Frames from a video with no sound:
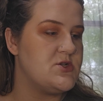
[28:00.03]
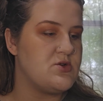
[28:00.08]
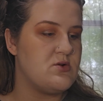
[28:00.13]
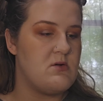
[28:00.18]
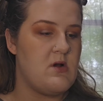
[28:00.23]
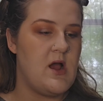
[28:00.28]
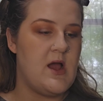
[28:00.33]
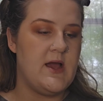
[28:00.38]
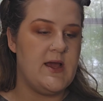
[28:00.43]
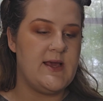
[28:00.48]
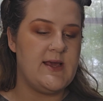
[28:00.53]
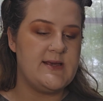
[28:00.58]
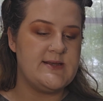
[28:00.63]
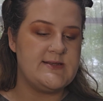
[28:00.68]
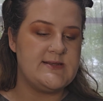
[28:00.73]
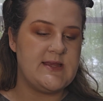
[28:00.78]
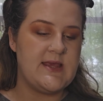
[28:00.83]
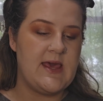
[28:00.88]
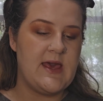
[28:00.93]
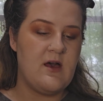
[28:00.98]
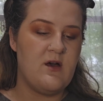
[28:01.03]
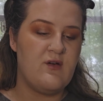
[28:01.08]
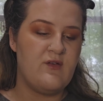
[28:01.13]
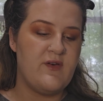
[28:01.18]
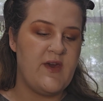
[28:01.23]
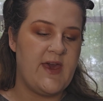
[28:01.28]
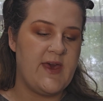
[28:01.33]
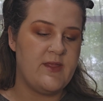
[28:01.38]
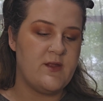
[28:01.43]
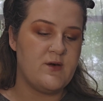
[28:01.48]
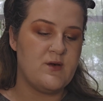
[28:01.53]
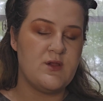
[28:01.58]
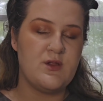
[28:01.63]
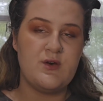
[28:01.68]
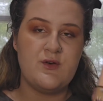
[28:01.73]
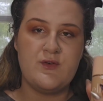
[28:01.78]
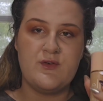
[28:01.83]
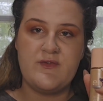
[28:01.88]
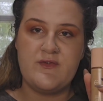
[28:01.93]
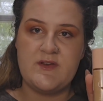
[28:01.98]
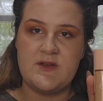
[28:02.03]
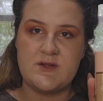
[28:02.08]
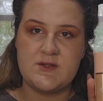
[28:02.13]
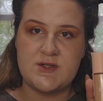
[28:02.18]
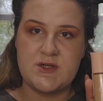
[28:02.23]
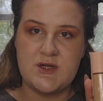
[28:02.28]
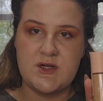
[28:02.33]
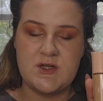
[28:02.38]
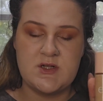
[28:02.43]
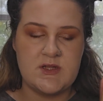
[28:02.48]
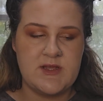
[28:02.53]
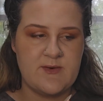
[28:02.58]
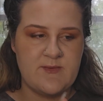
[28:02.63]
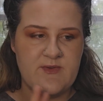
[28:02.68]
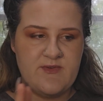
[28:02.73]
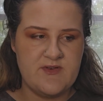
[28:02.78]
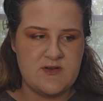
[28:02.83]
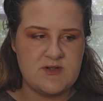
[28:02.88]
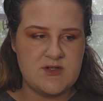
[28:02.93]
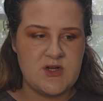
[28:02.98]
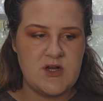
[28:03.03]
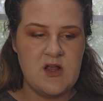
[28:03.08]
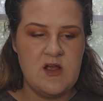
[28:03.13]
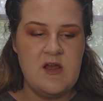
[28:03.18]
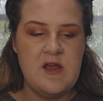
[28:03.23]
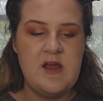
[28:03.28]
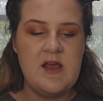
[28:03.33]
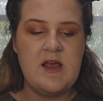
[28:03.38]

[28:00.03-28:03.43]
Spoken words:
to try is the e.l.f. Halo Glow filter, liquid filter.